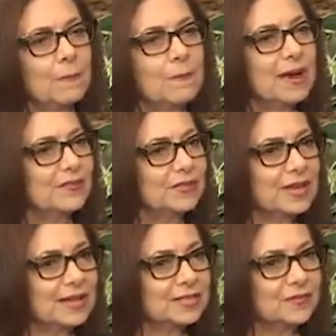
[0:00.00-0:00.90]
My
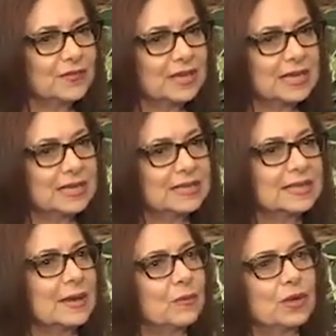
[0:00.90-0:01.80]
philosophy is
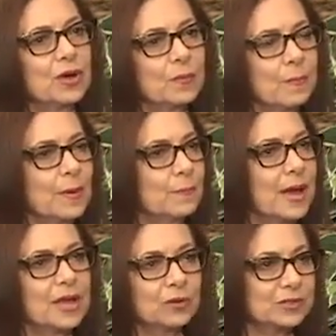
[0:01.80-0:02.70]
that we are
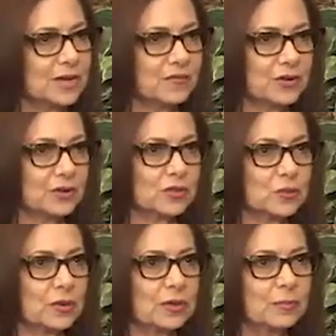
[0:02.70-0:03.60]

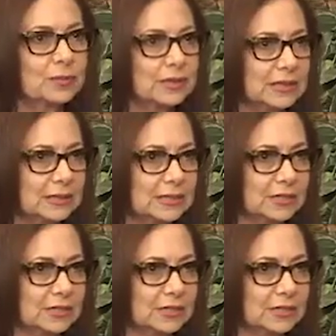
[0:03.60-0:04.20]
biodiverse. We're completely